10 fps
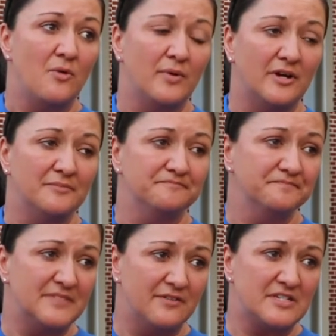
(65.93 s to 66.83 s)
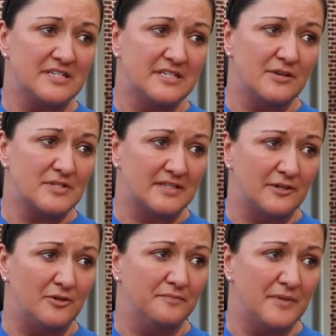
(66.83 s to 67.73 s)
Well, ever since I was
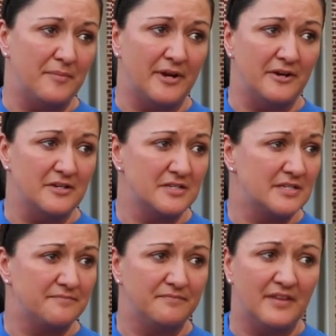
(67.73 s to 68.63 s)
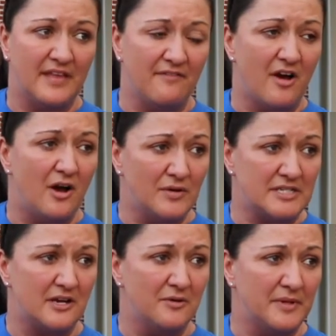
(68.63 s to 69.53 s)
little, my parents, they've
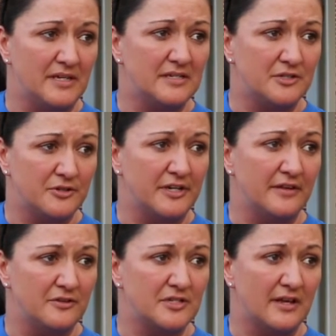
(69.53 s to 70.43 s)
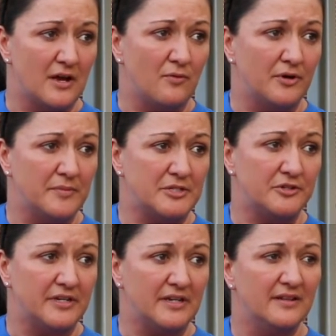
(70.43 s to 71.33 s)
always taught me to treat others like I want to be
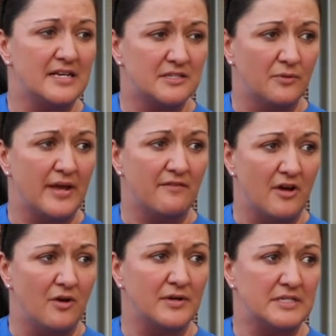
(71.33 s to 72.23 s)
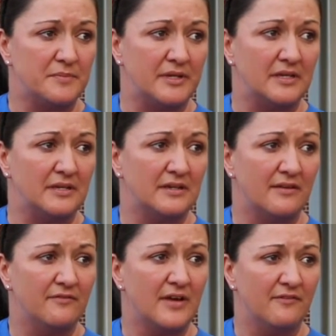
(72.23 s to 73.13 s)
treated. that's the way I've always been.
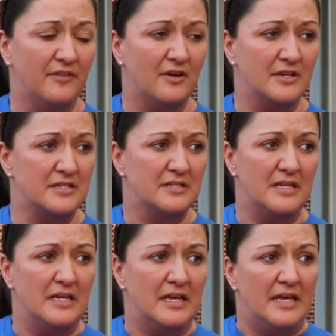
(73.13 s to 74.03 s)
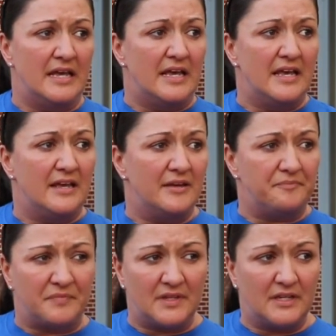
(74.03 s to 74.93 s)
I, I thought it,
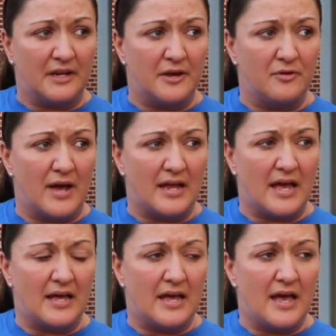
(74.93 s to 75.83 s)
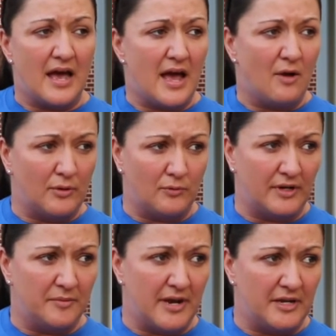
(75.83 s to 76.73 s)
you know, I wouldn't
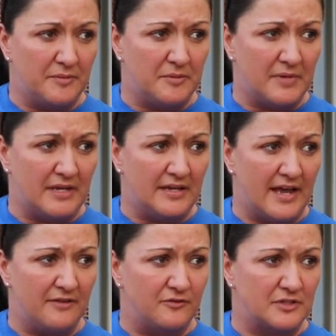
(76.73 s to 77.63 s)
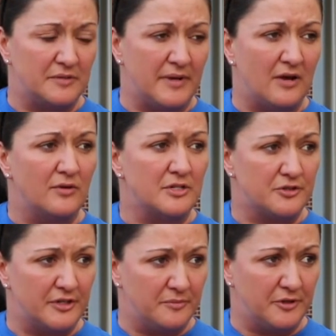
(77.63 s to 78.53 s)
want anybody to be mean, hateful to me. I want to
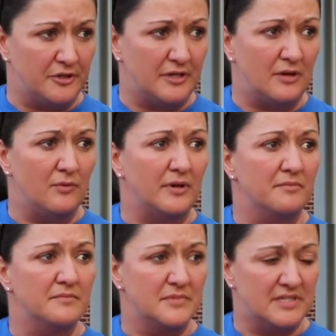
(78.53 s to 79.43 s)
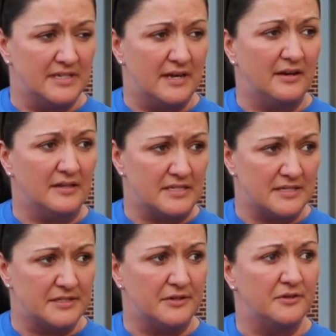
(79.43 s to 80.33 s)
treat them good. I want to sit down and
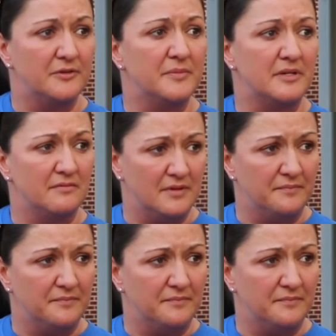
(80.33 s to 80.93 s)
listen to them and